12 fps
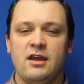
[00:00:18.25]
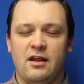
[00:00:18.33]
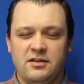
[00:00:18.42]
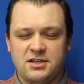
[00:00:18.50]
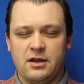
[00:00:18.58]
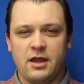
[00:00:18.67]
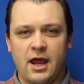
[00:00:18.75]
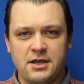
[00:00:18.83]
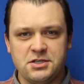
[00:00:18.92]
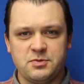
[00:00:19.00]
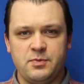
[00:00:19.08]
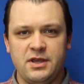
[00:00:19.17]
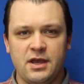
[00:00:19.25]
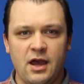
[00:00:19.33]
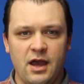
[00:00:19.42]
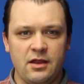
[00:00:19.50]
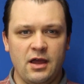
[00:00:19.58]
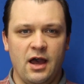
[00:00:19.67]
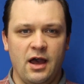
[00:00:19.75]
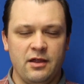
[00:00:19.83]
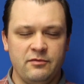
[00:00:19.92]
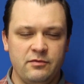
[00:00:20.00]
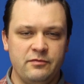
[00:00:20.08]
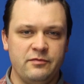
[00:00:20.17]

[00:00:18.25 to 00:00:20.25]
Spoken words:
And it's going to kind of just be a